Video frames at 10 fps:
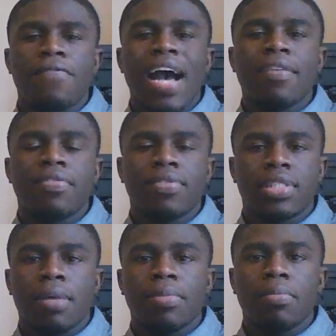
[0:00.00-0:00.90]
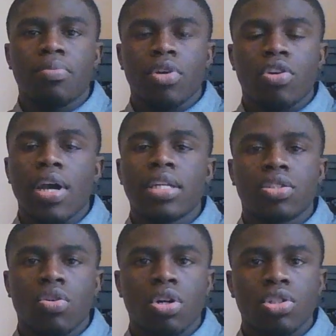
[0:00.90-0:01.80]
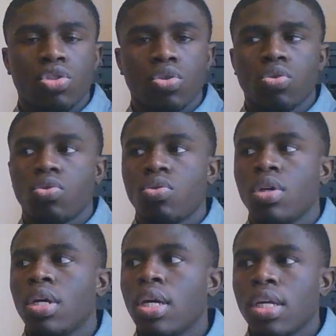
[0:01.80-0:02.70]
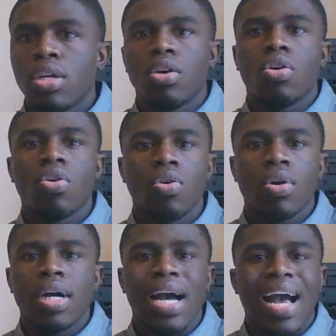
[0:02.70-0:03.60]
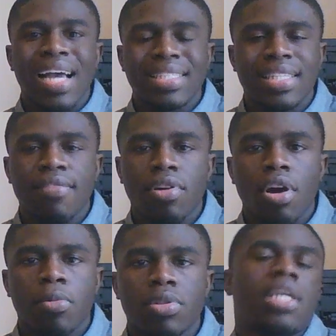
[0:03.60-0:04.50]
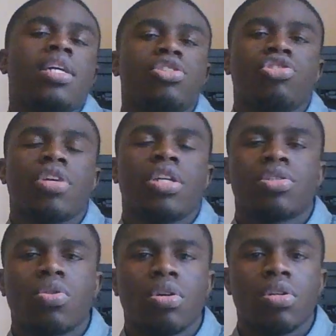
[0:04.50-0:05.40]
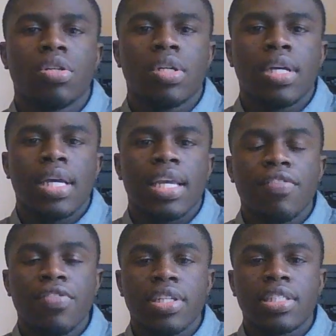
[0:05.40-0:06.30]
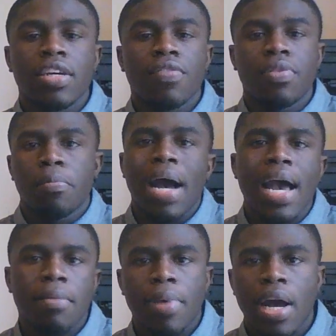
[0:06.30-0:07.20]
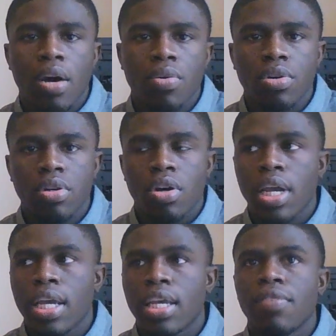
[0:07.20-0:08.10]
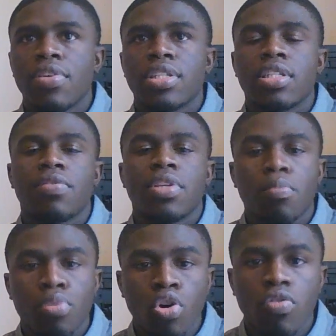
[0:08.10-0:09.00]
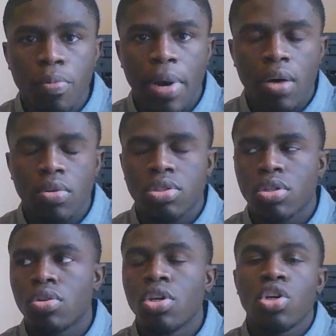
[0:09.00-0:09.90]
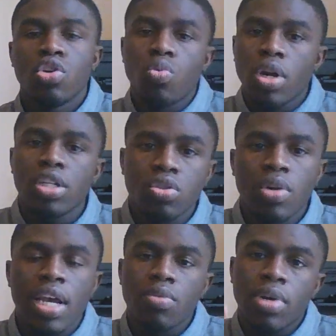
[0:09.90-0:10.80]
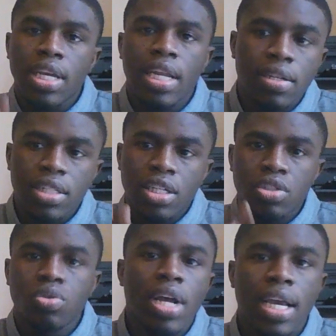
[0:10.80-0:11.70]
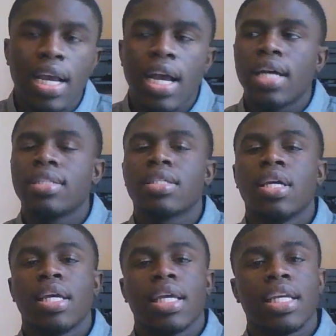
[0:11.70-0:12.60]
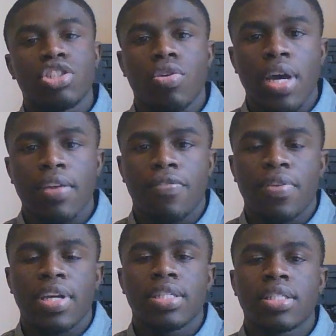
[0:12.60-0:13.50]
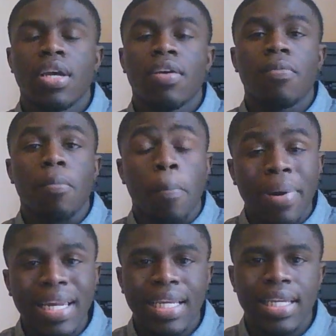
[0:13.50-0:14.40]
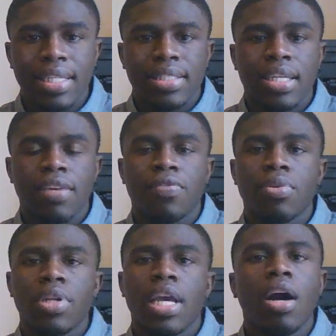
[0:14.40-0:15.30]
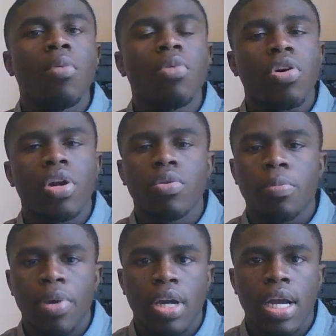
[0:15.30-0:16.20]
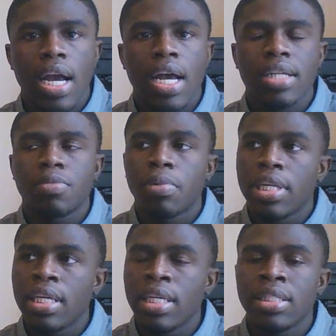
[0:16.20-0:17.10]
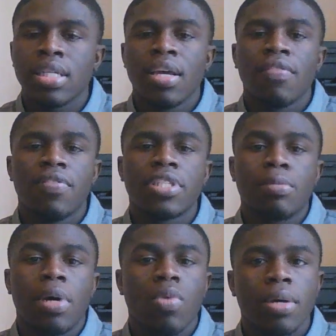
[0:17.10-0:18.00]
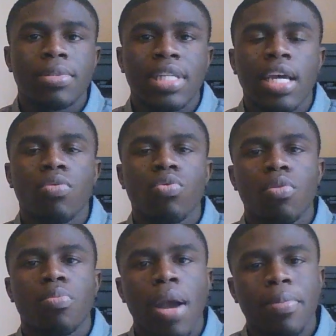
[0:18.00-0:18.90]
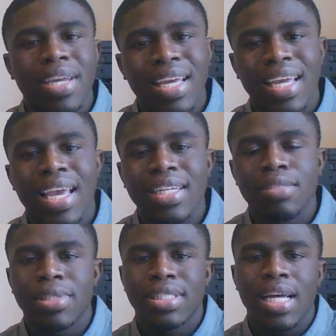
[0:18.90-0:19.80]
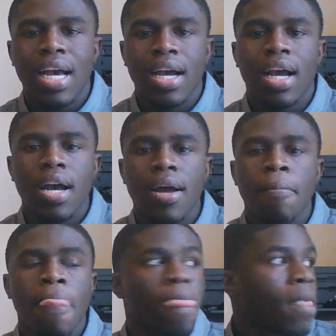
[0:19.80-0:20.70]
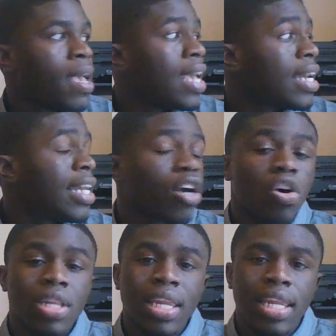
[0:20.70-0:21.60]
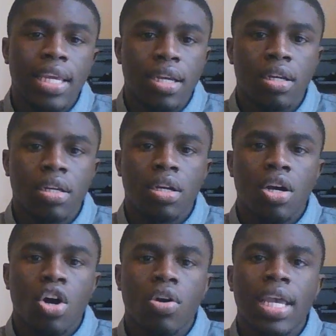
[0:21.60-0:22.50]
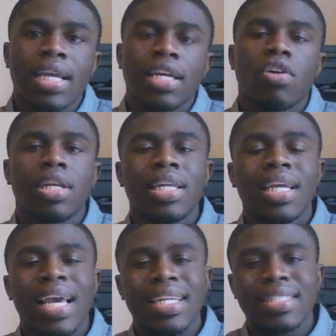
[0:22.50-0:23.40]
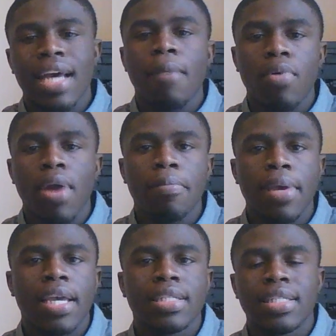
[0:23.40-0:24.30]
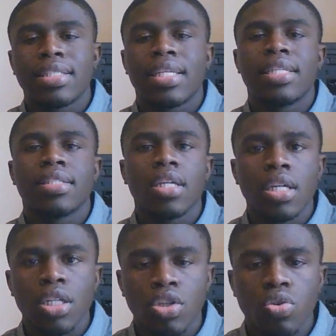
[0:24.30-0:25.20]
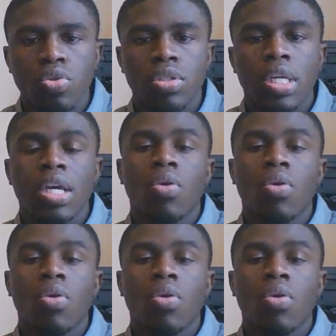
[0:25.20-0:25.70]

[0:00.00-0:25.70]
5 something credit score to a high 7, almost 800 credit score, giving yourself the buying power, okay, giving yourself the approval power. So you want to do that. You want to get out there and do that, guys. Get your credit fixed. Please, if you need help with credit repair, guys, please visit my website, realpropertyengagements.com, and click on the link. Okay, click on the link at the top right page, and it says the good news.